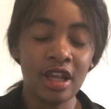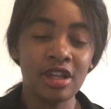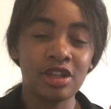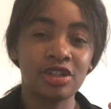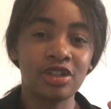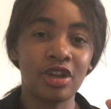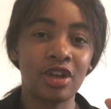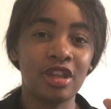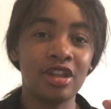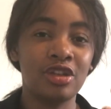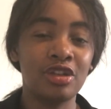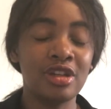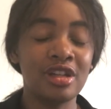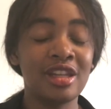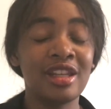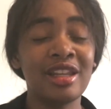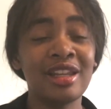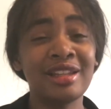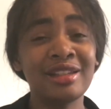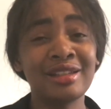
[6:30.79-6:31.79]
So you
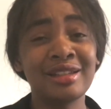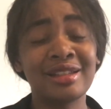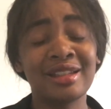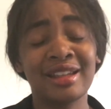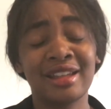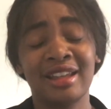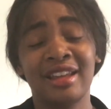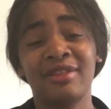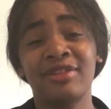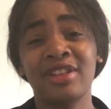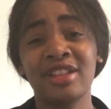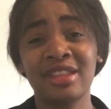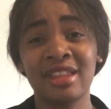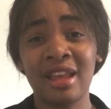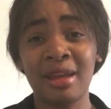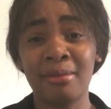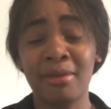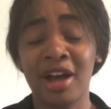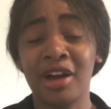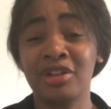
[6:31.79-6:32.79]
need to give it
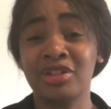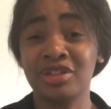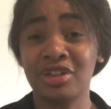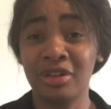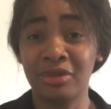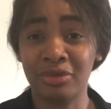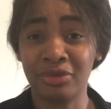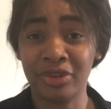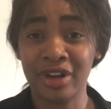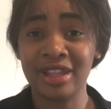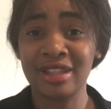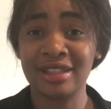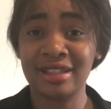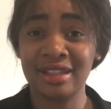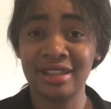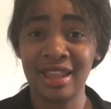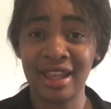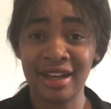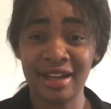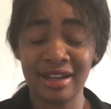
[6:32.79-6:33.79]
the amount of
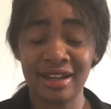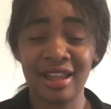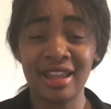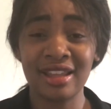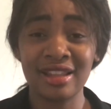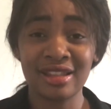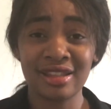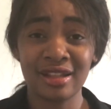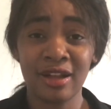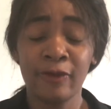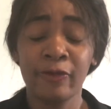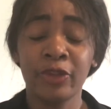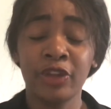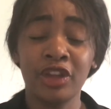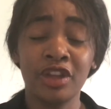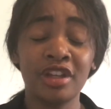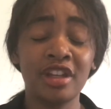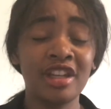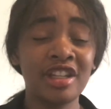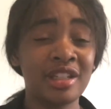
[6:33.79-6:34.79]
rest that it needs.
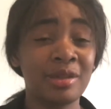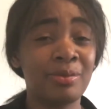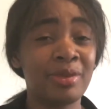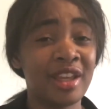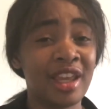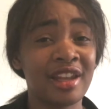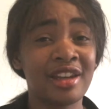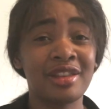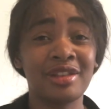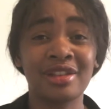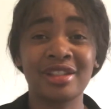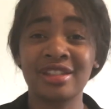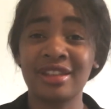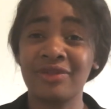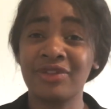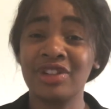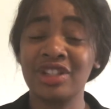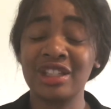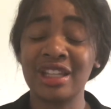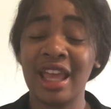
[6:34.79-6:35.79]
You need to be getting your
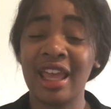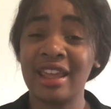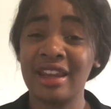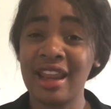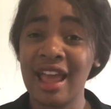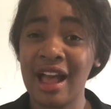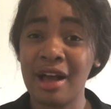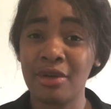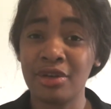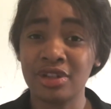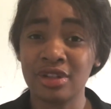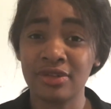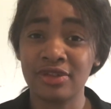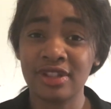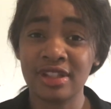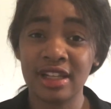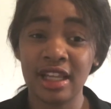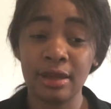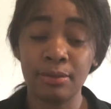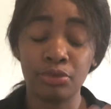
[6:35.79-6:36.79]
7 to 8 hours of
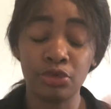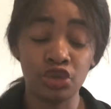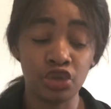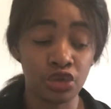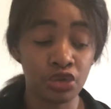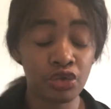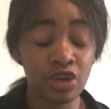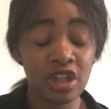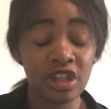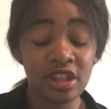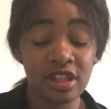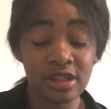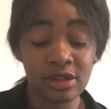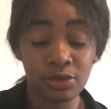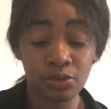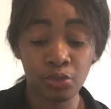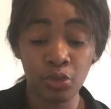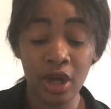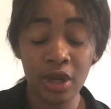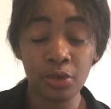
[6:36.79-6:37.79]
sleep during
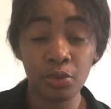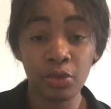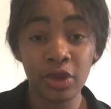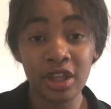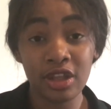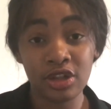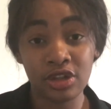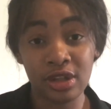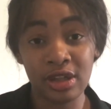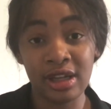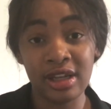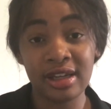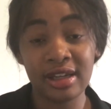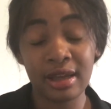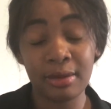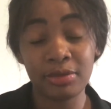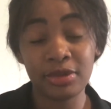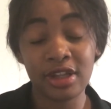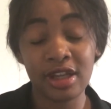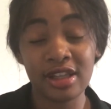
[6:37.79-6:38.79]
this 1 week leading
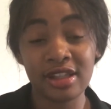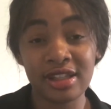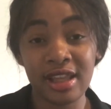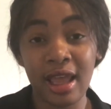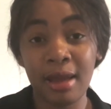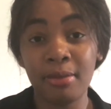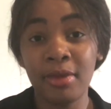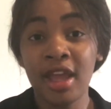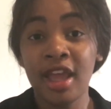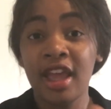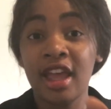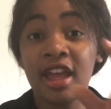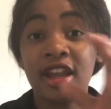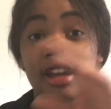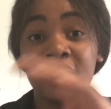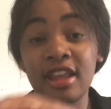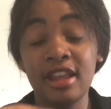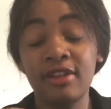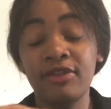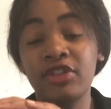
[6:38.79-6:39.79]
up to your exam,
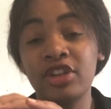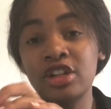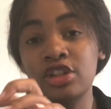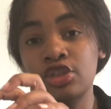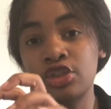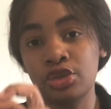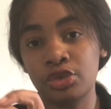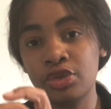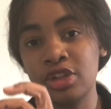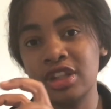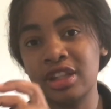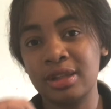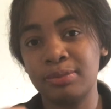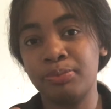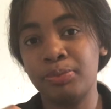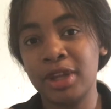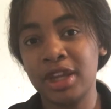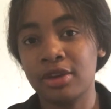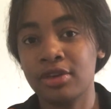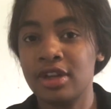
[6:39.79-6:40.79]
and even during the
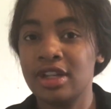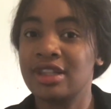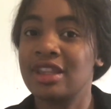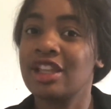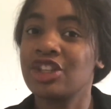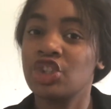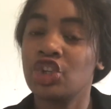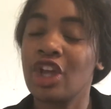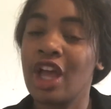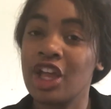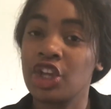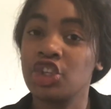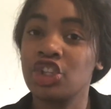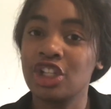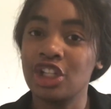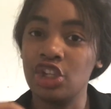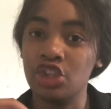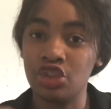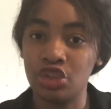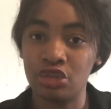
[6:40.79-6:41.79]
period that you
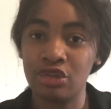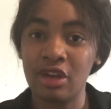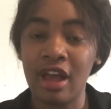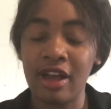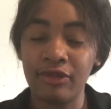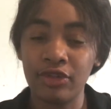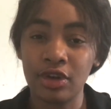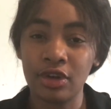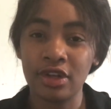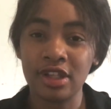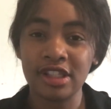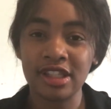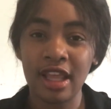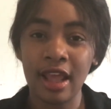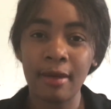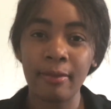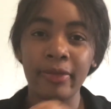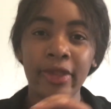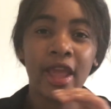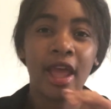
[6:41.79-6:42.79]
actually do have your
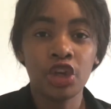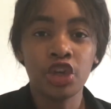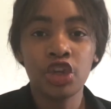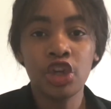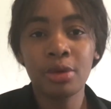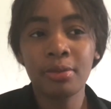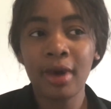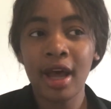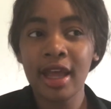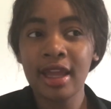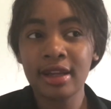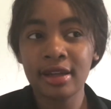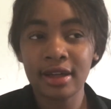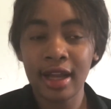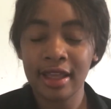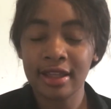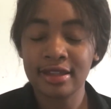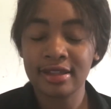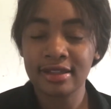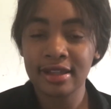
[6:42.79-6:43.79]
exam. You might
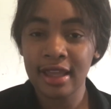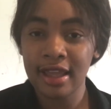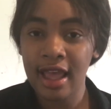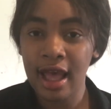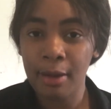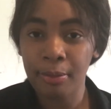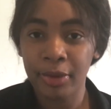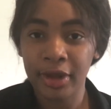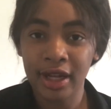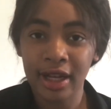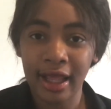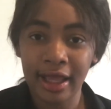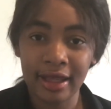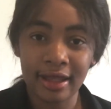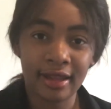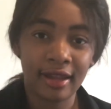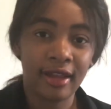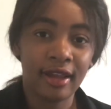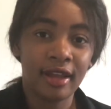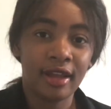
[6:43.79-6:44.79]
like stay up at like